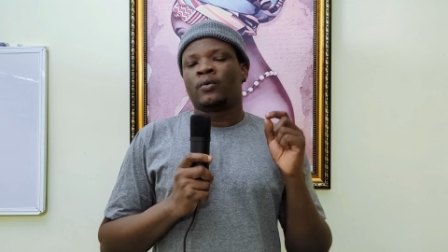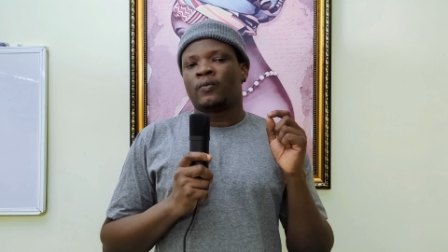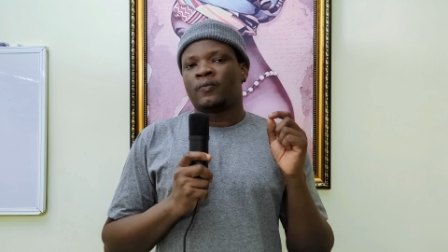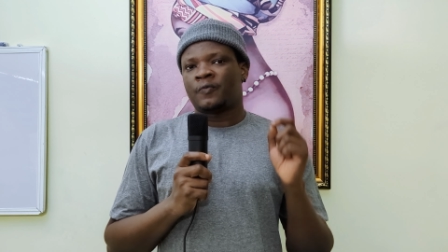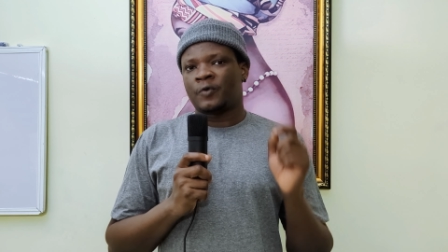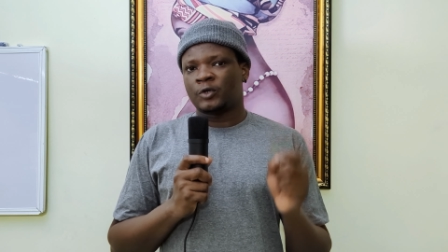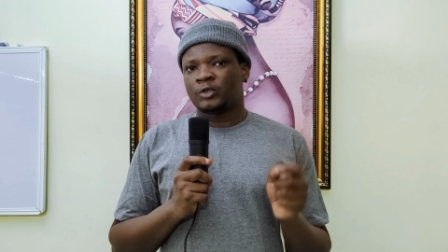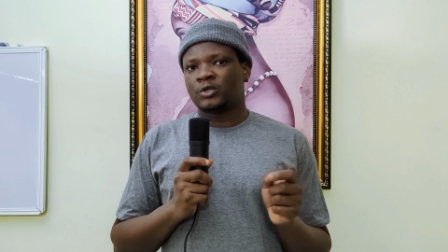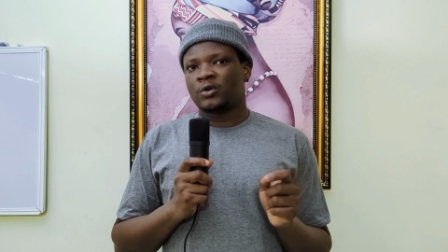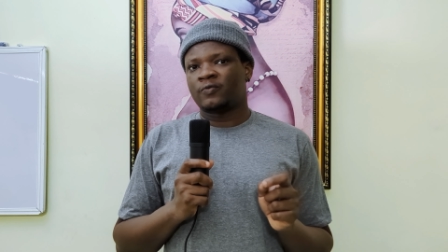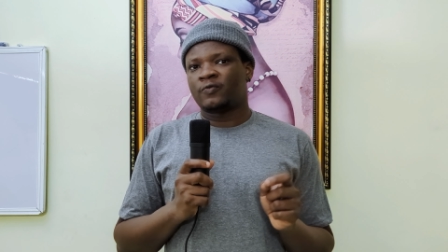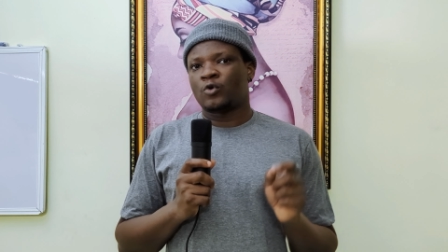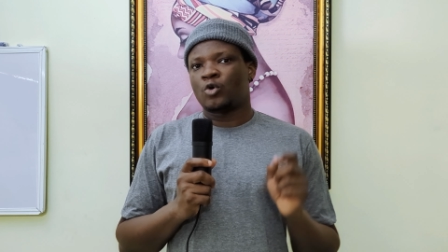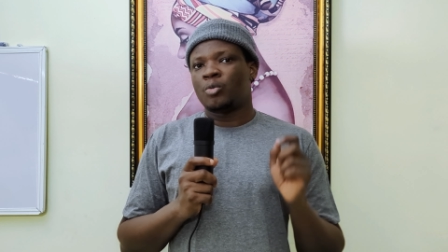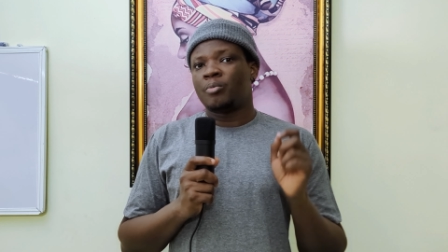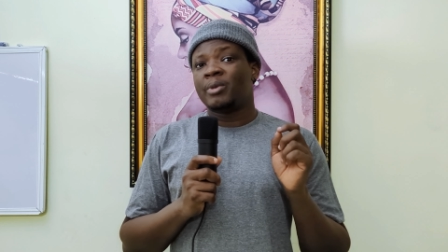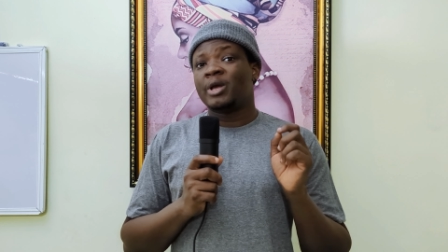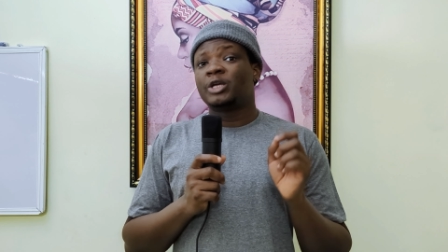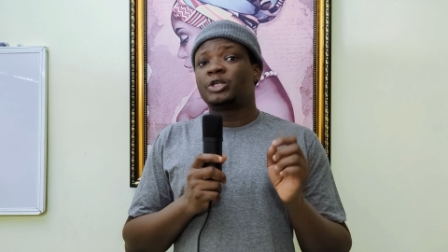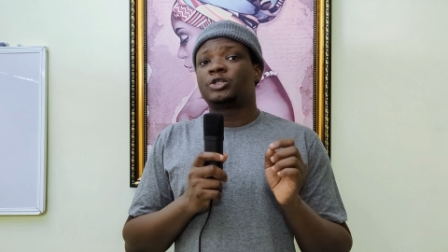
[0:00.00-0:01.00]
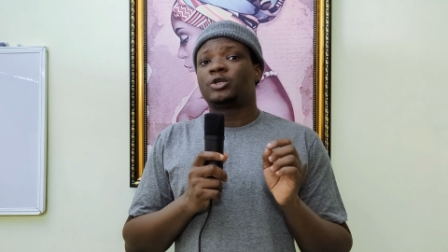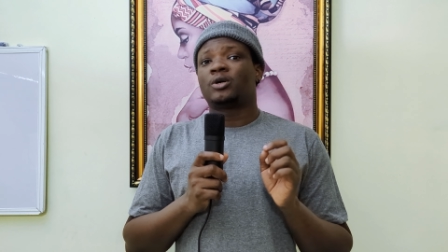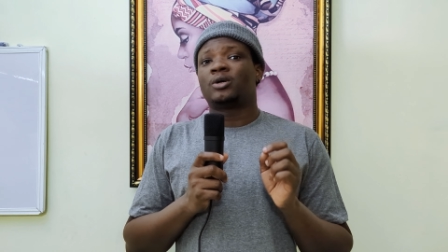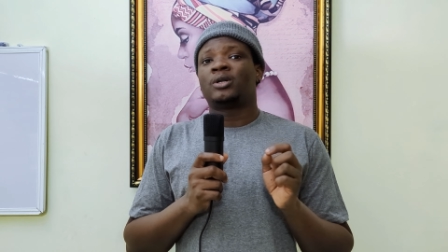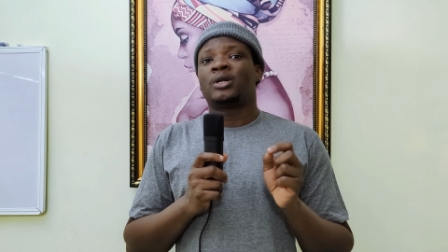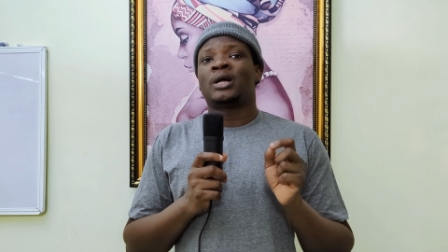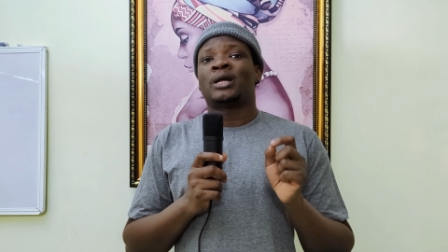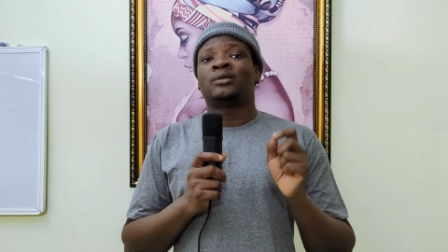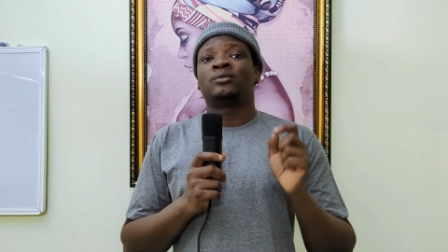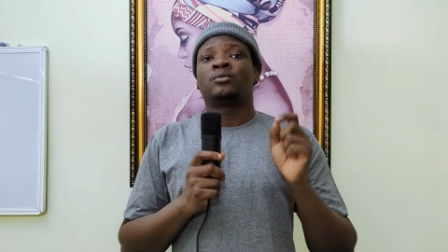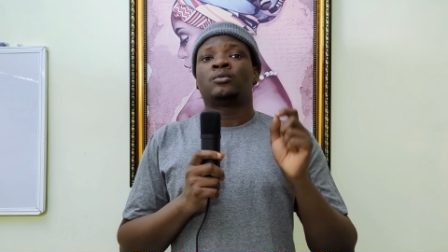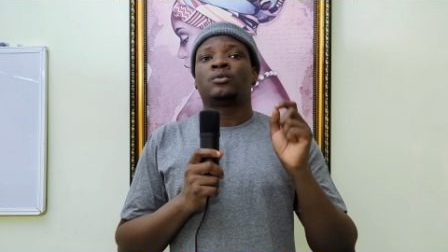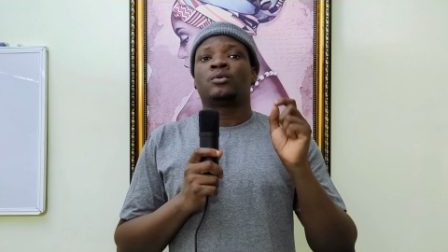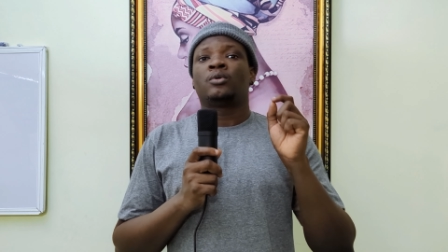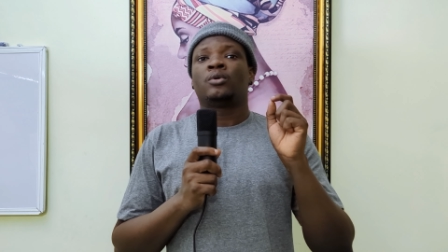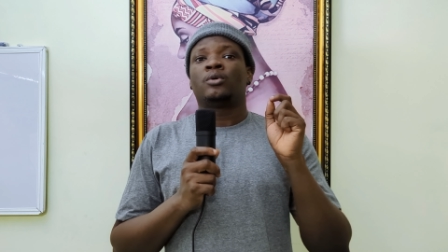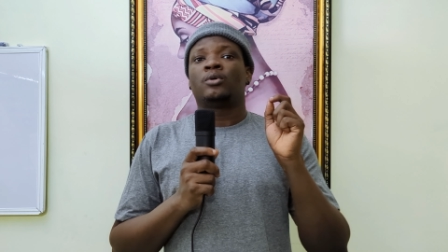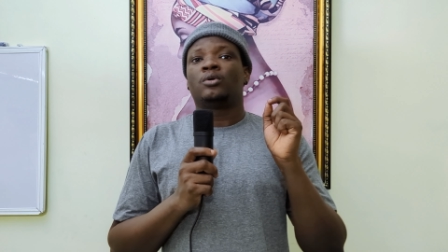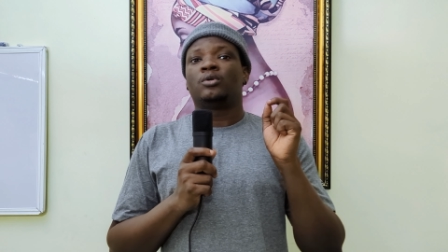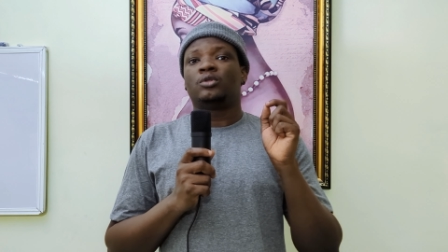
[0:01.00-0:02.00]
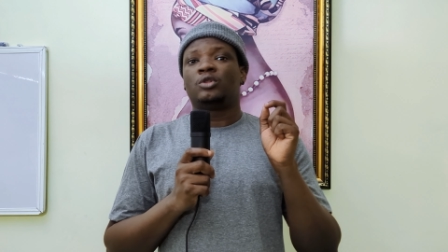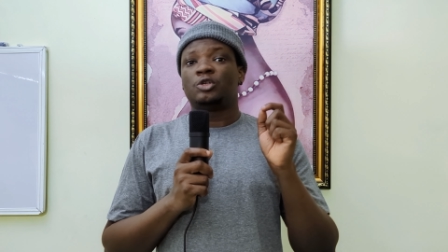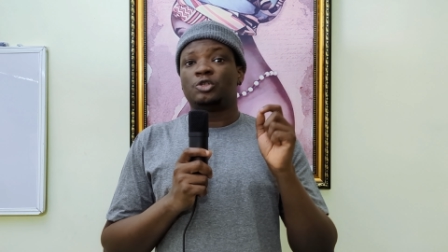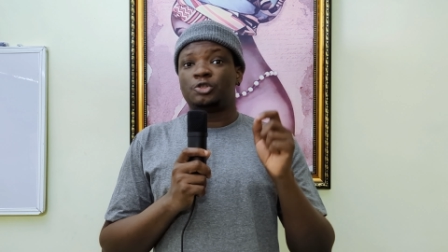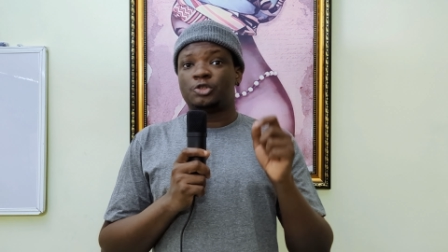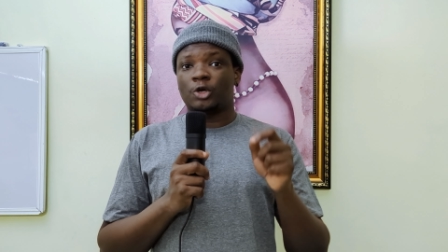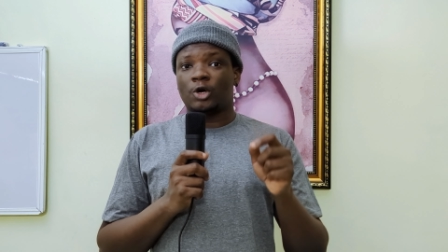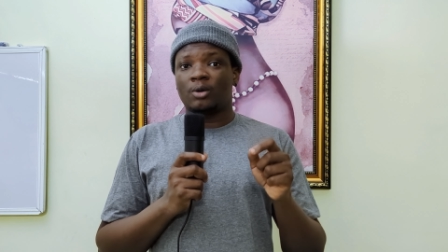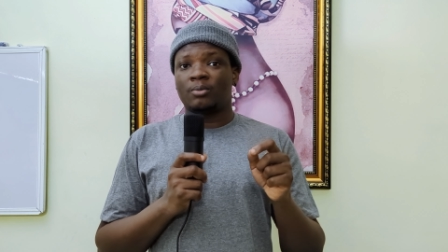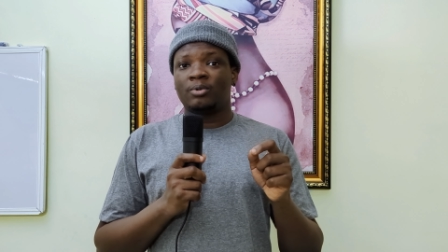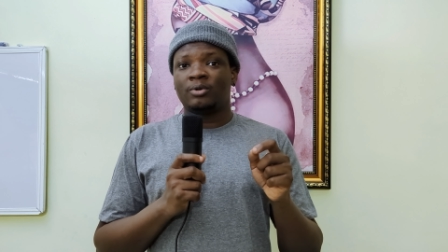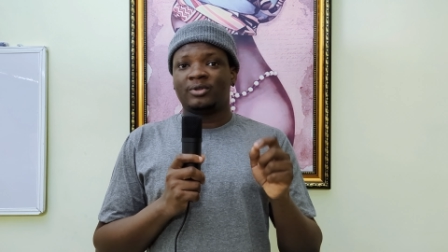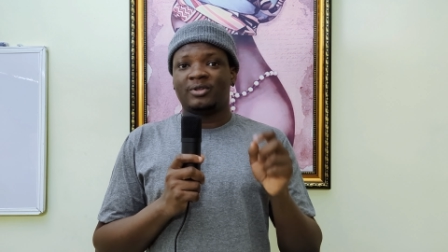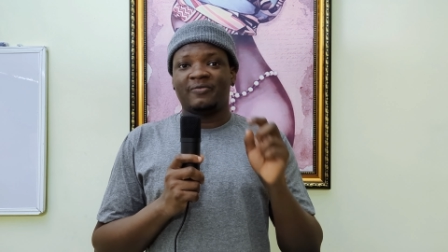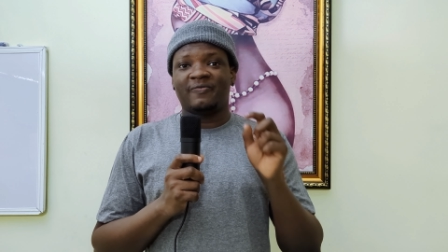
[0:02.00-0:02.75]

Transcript: First of all, make sure that the job,